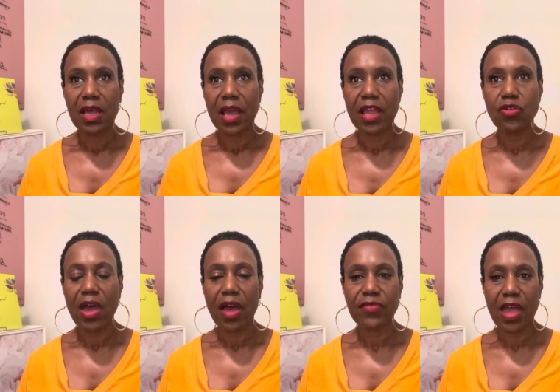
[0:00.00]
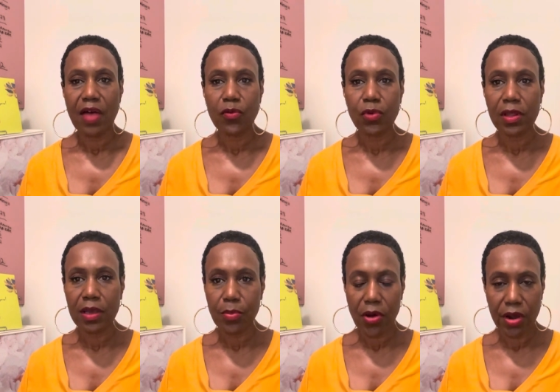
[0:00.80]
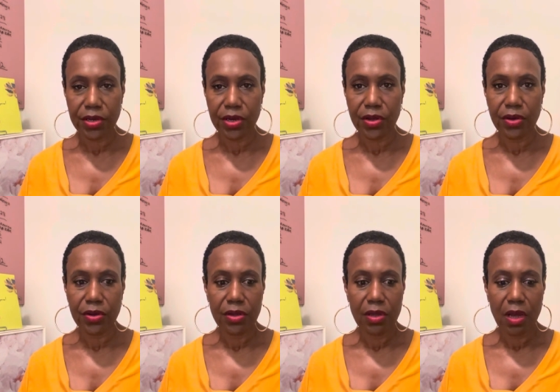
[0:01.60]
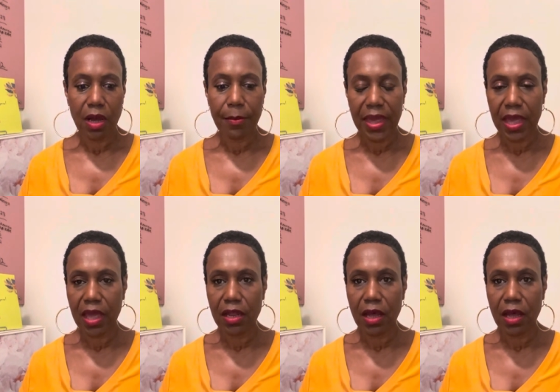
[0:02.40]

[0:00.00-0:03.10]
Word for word: and you have to have a willing partner, a man, a